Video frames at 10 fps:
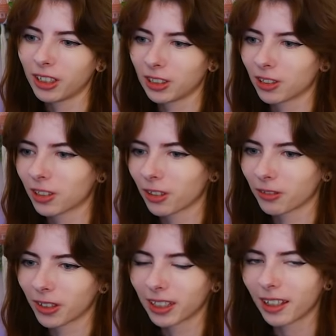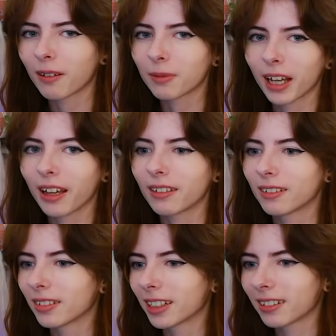He's just sort of like, yeah, I'm gay.
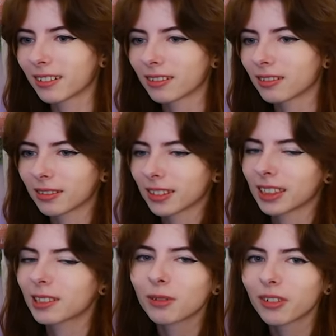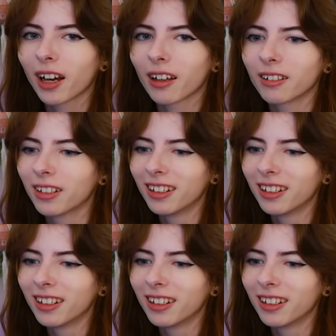Like, well, let's move on.